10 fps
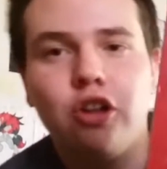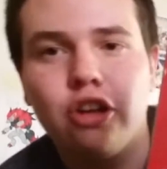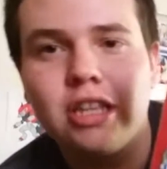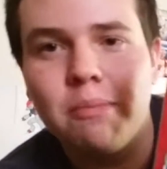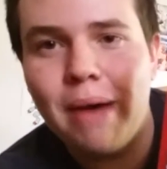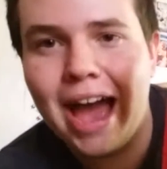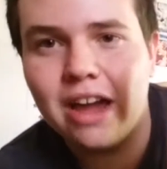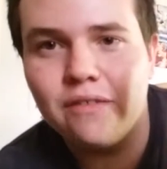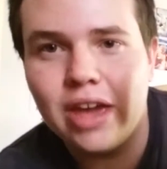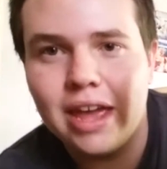Look at the
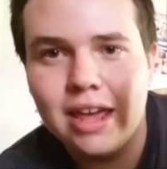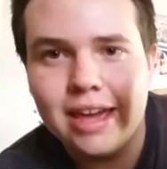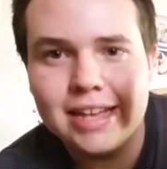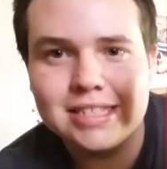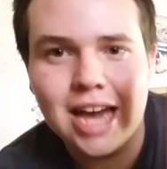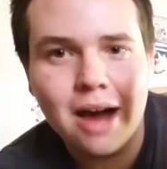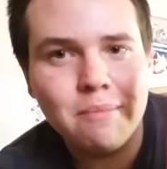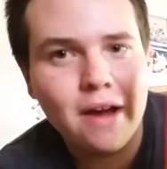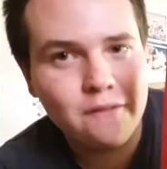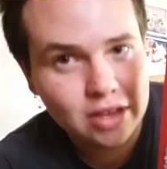back of it. It's got
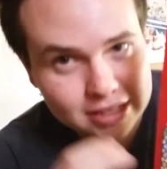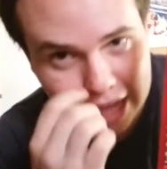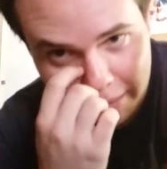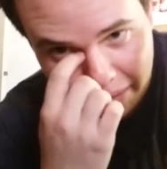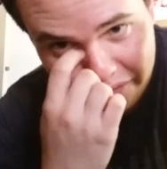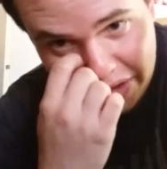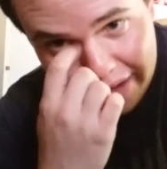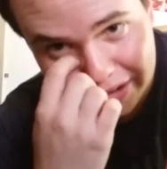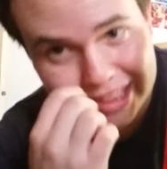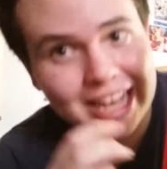my it's got my
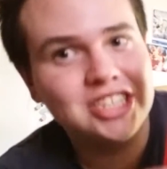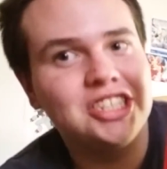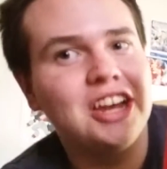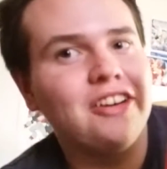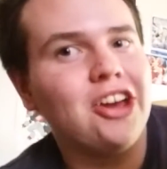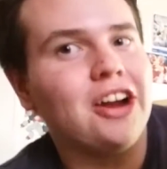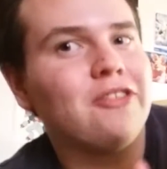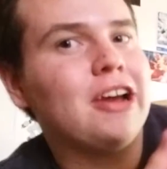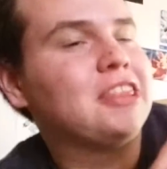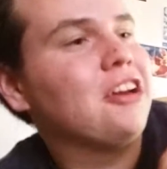favorite legendary on it
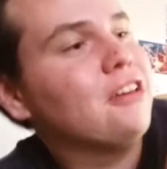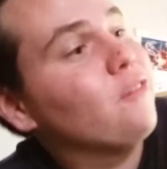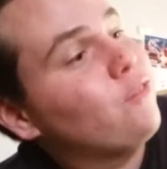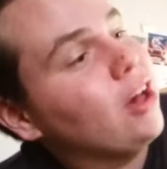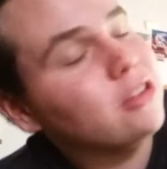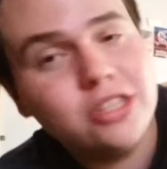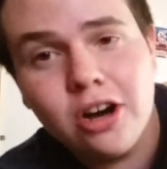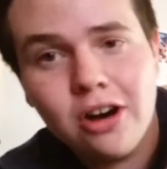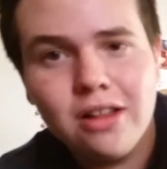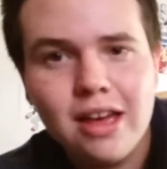right there.
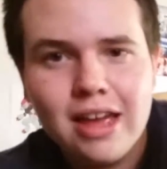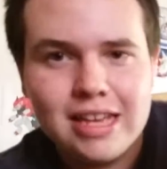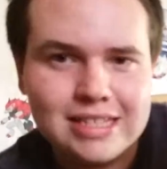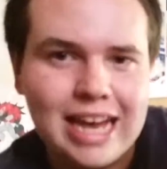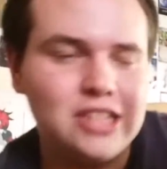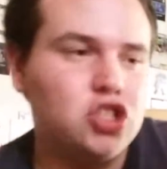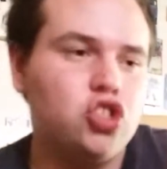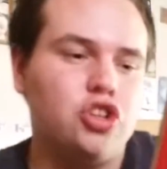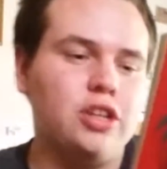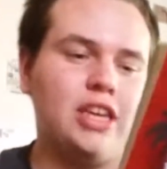Yveltal. It's got
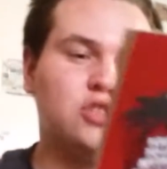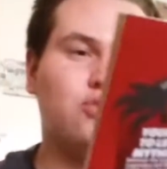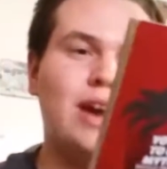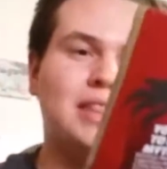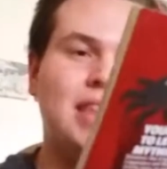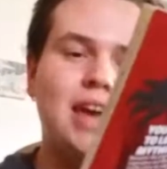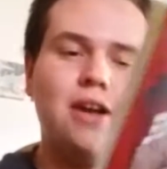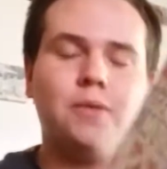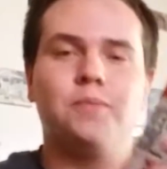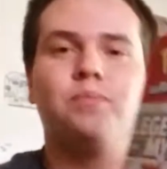Xerneas right
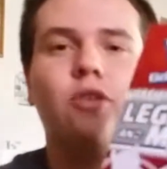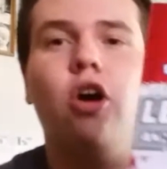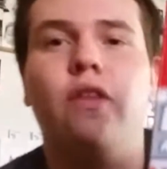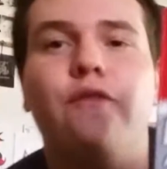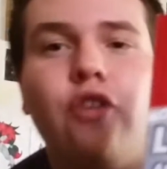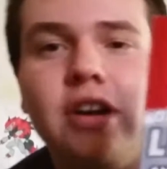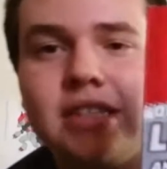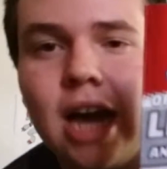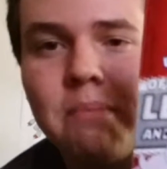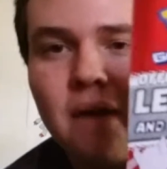there. On the front,
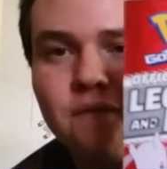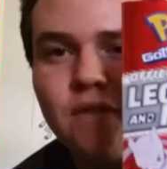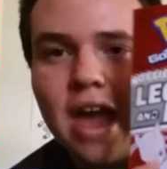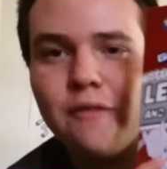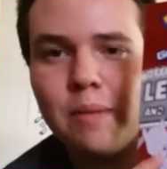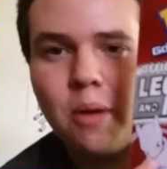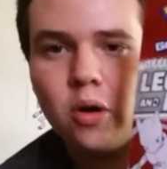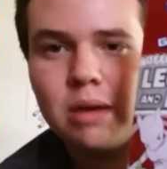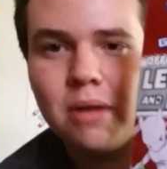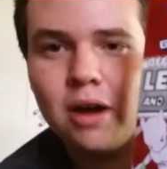it's got my favorite
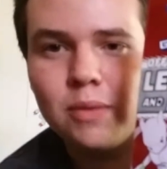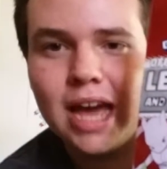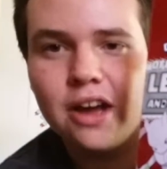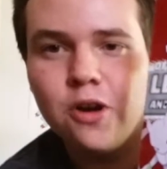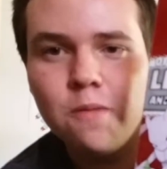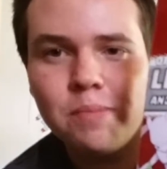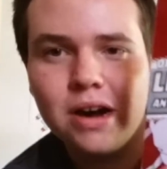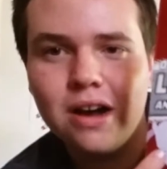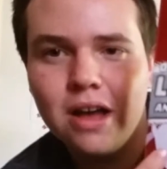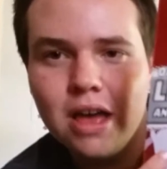Pokemon. We got
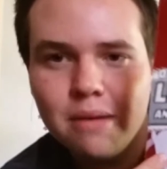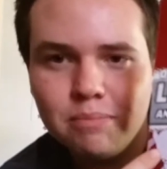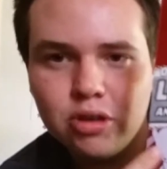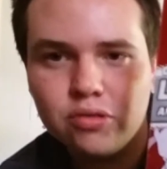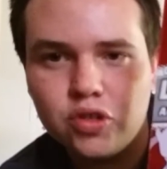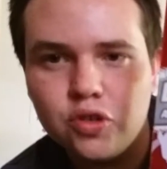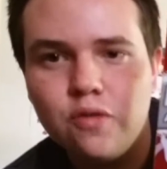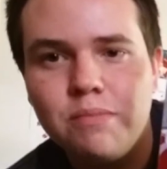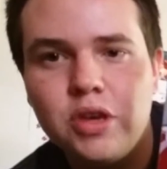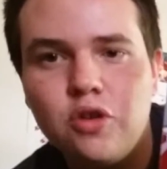Hoopa,
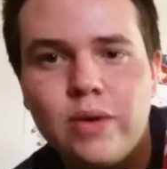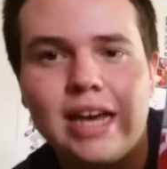Mewtwo, Mew.